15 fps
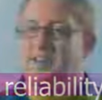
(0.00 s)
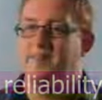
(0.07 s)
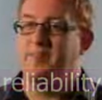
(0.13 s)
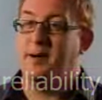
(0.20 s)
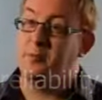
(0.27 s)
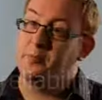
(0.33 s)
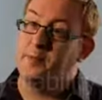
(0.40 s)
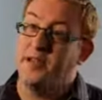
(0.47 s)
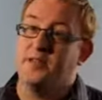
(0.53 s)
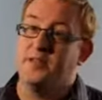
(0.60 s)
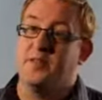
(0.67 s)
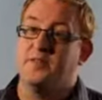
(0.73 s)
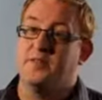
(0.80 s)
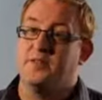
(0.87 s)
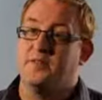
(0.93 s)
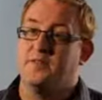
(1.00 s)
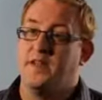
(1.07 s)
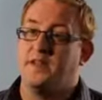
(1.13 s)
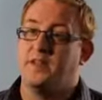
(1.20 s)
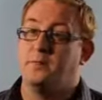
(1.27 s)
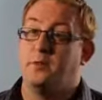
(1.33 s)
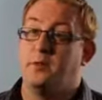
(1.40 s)
Pebble Beach offers a
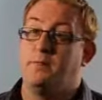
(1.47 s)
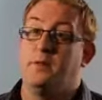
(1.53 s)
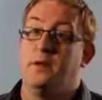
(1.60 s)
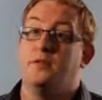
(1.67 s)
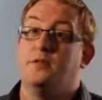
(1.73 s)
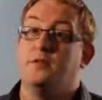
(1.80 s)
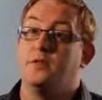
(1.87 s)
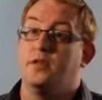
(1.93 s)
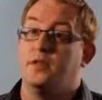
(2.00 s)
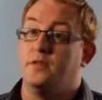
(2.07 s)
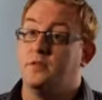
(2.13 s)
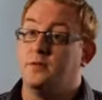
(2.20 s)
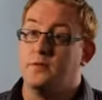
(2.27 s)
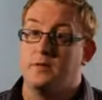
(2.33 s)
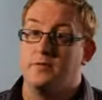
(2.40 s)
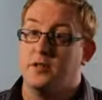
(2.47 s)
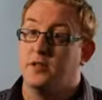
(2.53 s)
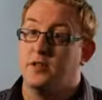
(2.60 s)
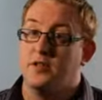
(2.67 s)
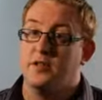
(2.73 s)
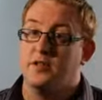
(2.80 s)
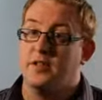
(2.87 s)
flexible approach to
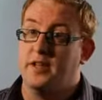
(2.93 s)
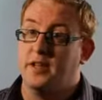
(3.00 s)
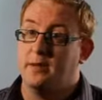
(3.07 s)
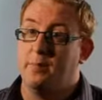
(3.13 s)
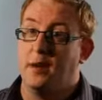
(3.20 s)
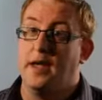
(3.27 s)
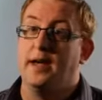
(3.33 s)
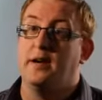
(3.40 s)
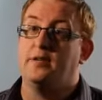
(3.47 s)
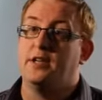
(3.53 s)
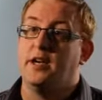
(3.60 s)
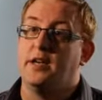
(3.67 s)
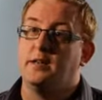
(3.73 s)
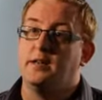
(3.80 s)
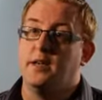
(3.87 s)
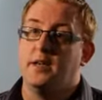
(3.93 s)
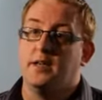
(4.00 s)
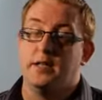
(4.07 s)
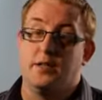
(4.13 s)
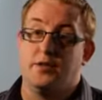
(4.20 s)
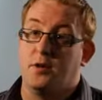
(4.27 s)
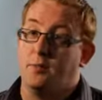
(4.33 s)
redundancy in the playout chain.
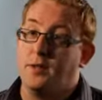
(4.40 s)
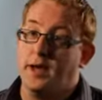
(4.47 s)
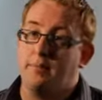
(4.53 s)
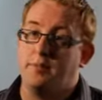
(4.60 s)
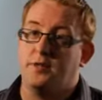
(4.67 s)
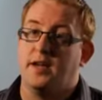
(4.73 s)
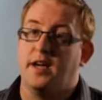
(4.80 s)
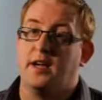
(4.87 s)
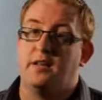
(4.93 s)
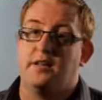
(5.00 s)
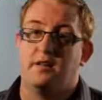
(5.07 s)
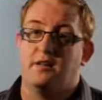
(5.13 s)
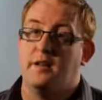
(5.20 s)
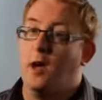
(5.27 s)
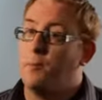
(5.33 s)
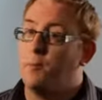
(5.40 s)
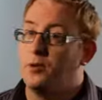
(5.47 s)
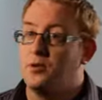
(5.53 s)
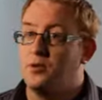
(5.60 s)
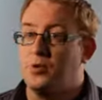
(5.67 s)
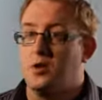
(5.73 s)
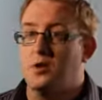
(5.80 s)
This could be AirProtect,
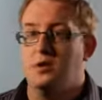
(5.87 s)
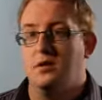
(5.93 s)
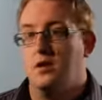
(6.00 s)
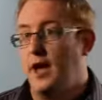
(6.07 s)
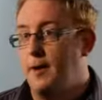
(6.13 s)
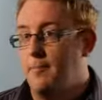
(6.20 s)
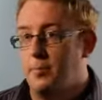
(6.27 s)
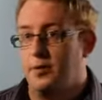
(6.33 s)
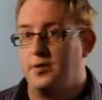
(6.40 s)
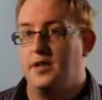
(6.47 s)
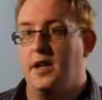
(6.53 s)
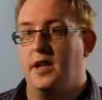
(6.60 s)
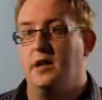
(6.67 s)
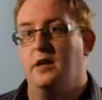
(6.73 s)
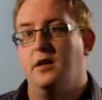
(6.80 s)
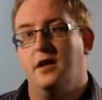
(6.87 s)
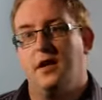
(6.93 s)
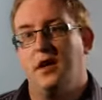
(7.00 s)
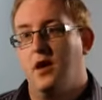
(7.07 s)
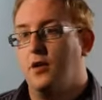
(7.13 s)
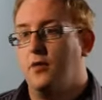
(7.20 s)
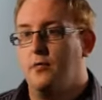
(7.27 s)
N+1, N+N.
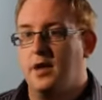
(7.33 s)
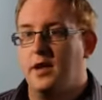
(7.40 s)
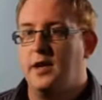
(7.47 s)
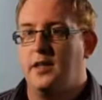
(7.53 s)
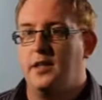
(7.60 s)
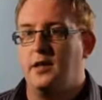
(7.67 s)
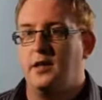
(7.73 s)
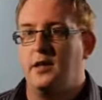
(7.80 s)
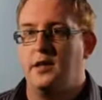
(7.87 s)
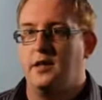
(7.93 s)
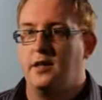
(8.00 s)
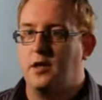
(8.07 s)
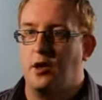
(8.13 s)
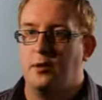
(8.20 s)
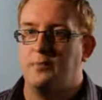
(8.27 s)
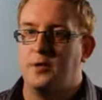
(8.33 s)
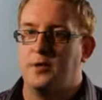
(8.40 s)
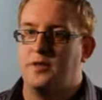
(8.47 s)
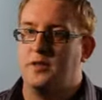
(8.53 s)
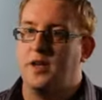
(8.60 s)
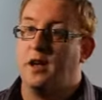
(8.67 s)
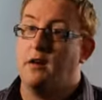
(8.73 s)
Really, the
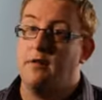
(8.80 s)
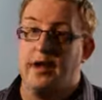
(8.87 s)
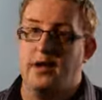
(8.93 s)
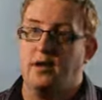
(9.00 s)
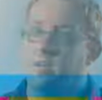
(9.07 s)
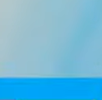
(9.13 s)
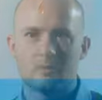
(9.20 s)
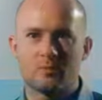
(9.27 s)
options here are endless.